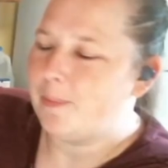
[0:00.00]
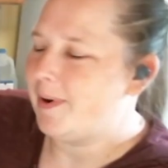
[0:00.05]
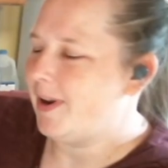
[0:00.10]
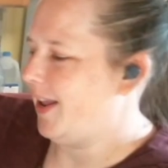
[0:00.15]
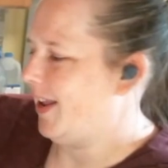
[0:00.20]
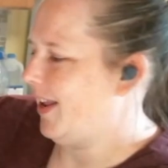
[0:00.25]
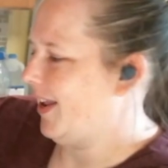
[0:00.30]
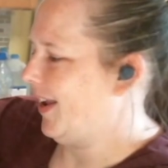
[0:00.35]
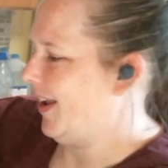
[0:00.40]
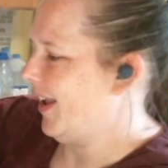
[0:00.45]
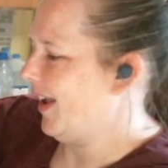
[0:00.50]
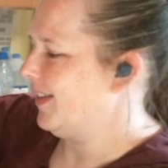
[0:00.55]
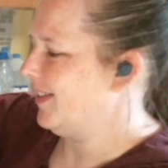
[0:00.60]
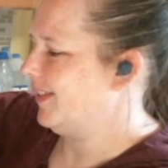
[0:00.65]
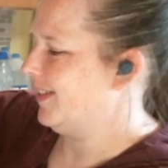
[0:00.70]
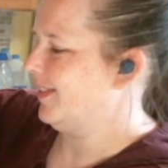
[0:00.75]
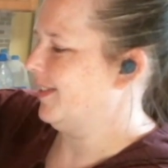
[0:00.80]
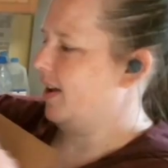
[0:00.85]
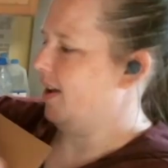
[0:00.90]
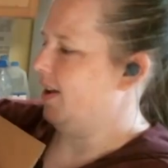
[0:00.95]
Open it, I
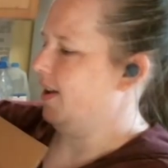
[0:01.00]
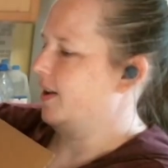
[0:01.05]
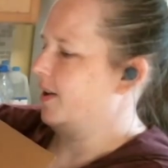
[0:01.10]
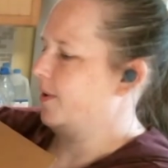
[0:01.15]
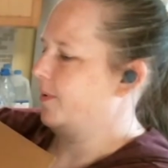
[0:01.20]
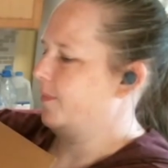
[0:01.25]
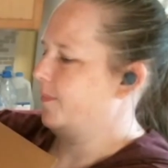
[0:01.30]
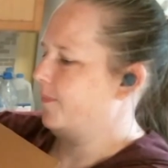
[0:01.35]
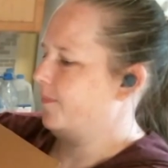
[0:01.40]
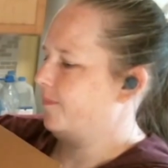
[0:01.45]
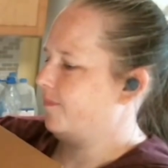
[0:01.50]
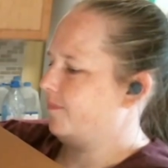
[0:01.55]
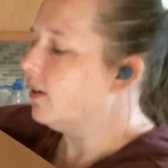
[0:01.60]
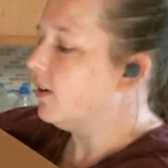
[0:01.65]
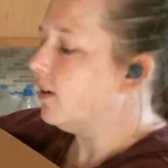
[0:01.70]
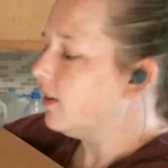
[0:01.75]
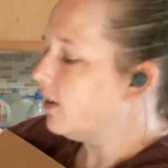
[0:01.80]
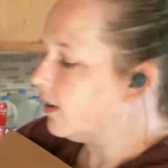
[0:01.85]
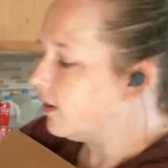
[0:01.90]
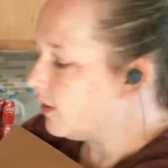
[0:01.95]
guess. Um,
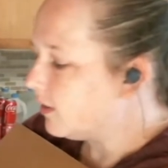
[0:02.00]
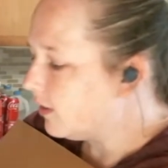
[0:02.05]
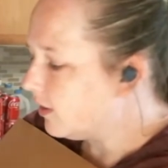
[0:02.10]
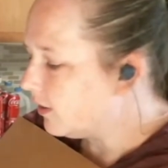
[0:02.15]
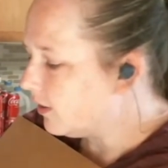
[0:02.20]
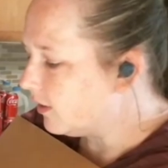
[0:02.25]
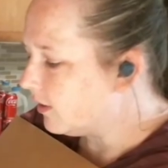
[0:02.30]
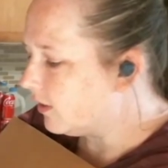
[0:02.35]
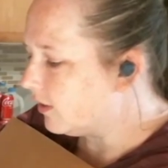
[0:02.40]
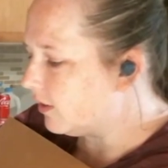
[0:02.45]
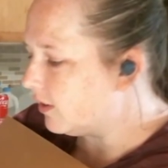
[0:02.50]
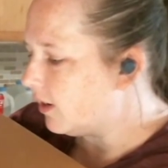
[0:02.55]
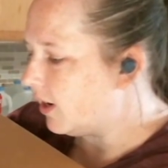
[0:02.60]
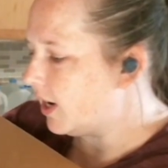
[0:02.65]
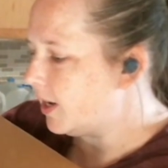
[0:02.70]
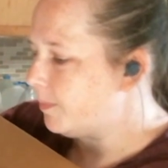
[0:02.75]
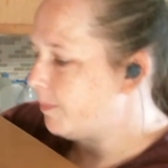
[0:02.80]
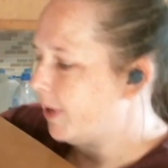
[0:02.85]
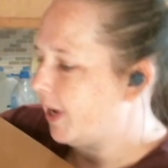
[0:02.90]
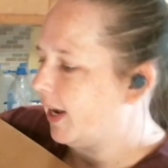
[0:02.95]

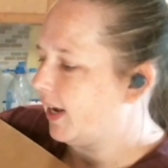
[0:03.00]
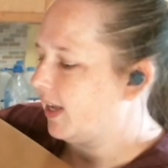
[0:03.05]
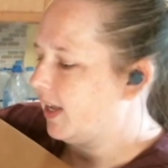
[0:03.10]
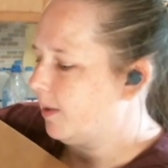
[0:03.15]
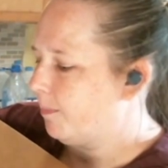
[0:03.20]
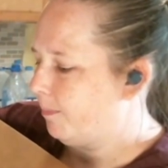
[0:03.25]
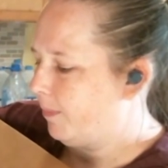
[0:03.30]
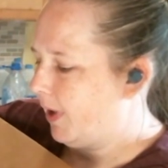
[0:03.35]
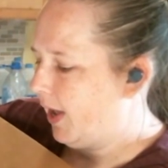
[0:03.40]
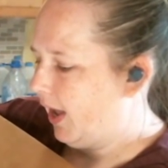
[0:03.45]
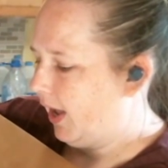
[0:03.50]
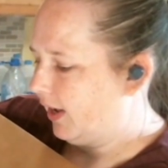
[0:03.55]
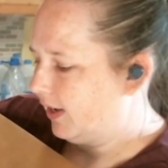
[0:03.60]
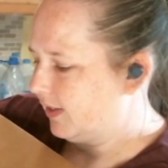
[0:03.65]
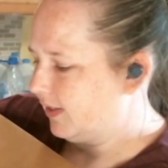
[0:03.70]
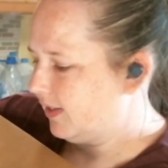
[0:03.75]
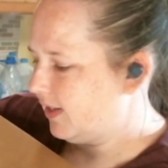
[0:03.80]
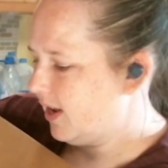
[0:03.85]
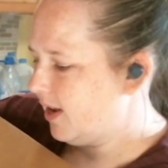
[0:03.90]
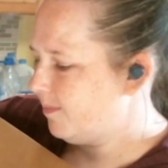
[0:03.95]
unpack kit
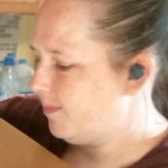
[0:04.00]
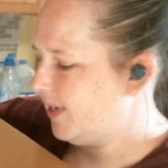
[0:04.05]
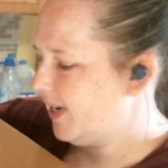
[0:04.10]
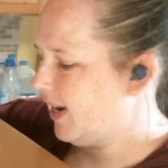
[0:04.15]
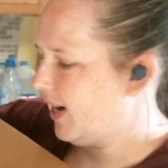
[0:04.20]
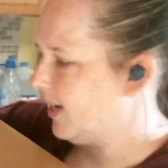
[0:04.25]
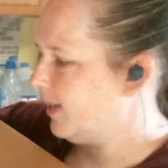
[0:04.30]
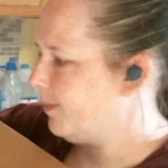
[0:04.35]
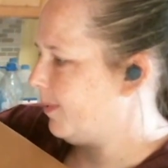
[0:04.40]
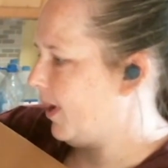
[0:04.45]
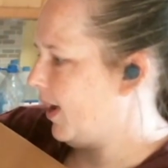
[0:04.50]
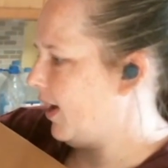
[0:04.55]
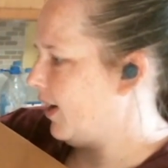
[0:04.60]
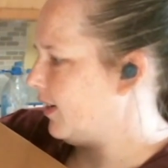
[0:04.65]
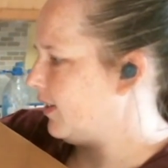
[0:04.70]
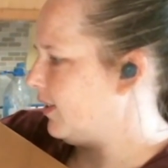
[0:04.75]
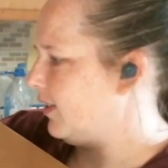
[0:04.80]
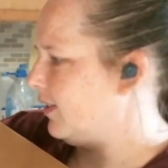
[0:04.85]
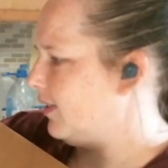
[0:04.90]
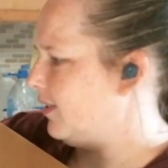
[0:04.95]
bags, empty ice
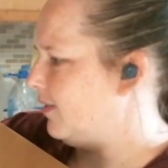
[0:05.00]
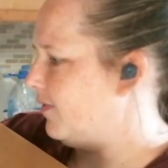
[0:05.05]
packs,